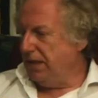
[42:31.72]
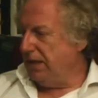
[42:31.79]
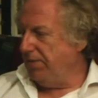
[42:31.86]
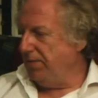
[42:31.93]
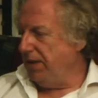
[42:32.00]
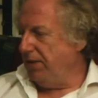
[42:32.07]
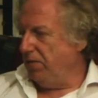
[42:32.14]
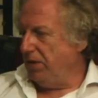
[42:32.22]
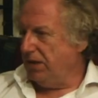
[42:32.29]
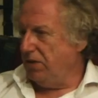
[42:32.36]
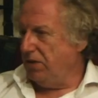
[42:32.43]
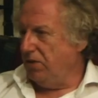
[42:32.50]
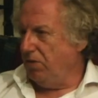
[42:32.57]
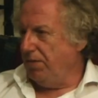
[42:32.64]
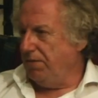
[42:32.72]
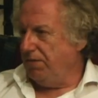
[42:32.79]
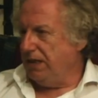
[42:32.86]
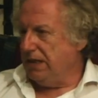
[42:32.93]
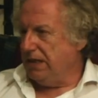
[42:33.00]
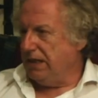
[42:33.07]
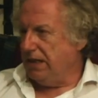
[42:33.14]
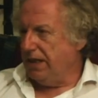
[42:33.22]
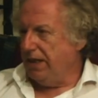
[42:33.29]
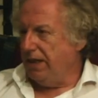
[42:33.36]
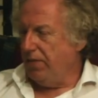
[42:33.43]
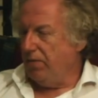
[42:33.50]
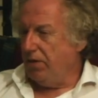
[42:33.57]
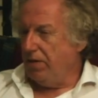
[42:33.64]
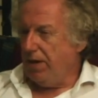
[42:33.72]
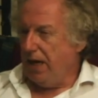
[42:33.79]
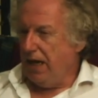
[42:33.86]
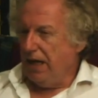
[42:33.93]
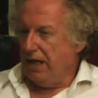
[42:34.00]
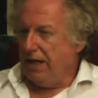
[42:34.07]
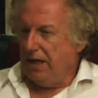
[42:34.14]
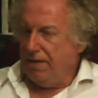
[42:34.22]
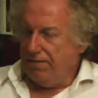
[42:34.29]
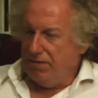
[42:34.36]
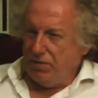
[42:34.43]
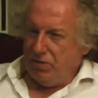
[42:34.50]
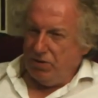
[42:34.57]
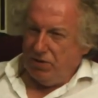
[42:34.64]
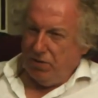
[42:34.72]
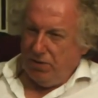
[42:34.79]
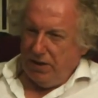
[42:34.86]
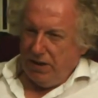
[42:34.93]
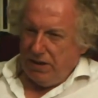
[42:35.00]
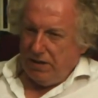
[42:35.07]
As somebody once told me recently, they want to be healthy enough to enjoy